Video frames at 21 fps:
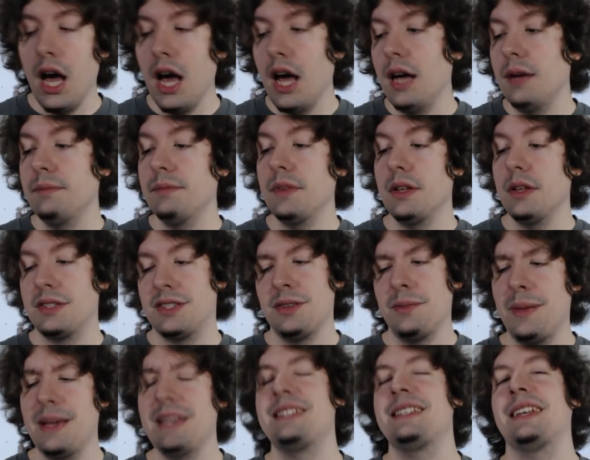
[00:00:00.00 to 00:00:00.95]
Um,
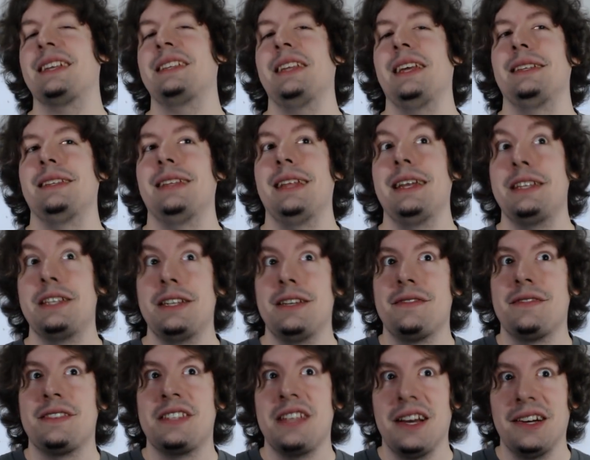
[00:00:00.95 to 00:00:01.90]
so basically a Legend
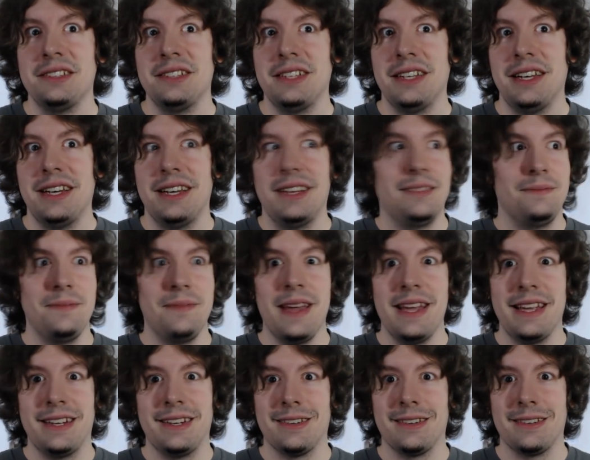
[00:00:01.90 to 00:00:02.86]
of Zelda
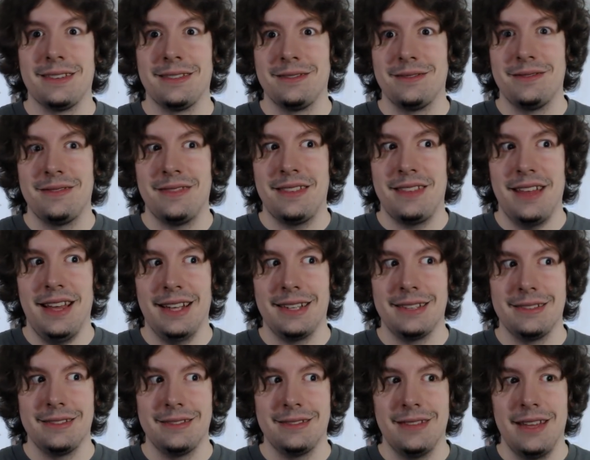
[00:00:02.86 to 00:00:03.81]
maker
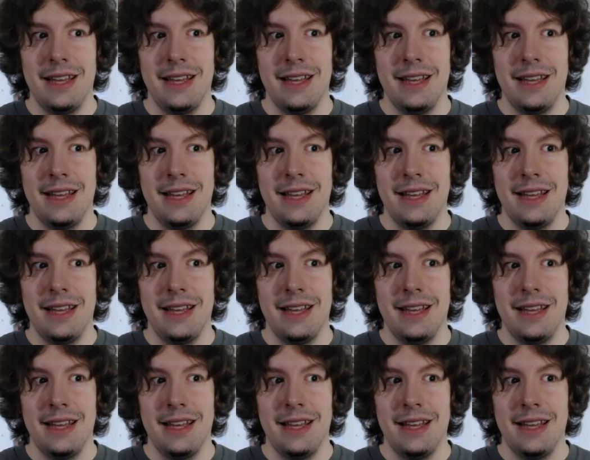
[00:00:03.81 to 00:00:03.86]
thing.